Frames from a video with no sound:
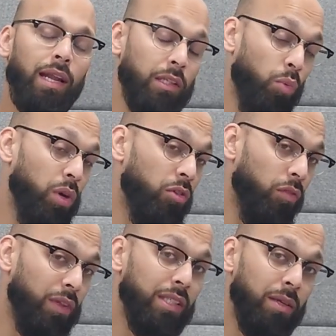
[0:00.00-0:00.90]
Now, the winner
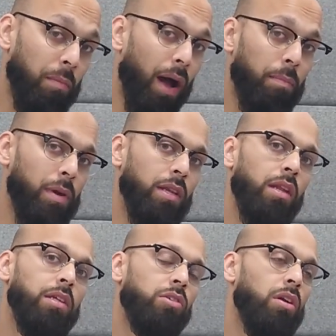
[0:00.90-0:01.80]
of this, in my
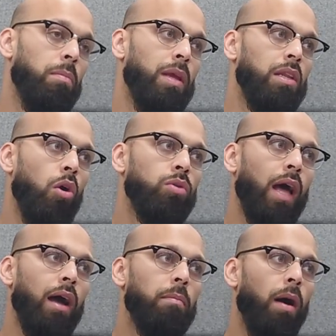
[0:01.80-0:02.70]
opinion, is going to be, no
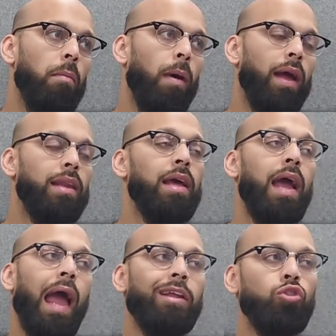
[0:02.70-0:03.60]
doubt in my mind,
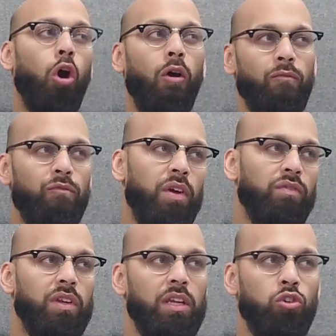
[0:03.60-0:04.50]
a top
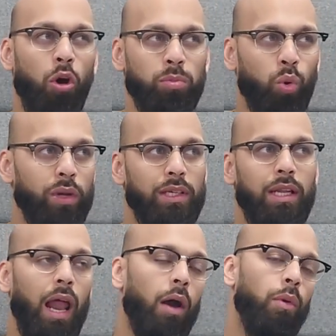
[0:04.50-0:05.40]
15, top 20
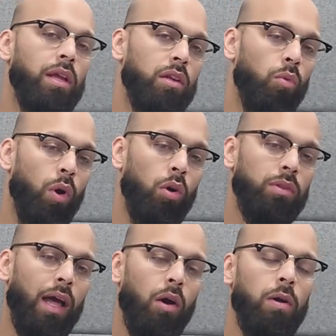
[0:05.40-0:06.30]
lightweight in the
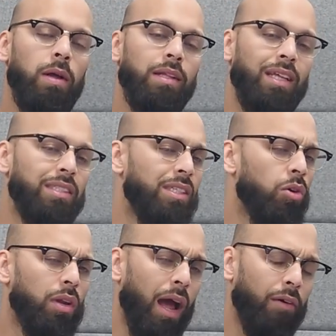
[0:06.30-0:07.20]
world. Now, they're
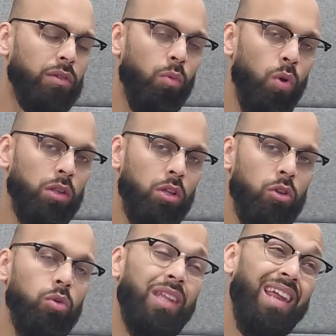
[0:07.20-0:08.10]
still going to have some work to
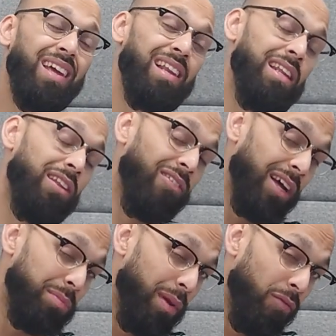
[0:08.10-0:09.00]
do. Technically, this
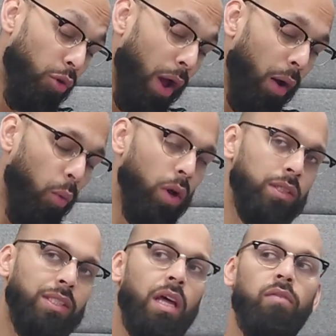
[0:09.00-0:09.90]
fight's being fought at
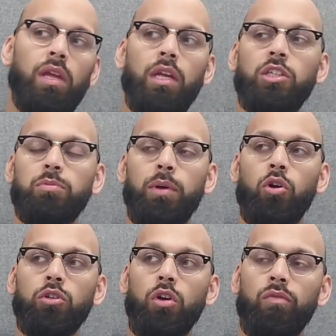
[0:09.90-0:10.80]
170 just
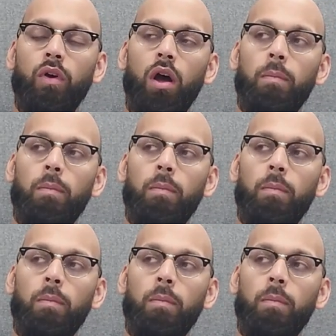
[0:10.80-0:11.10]
because of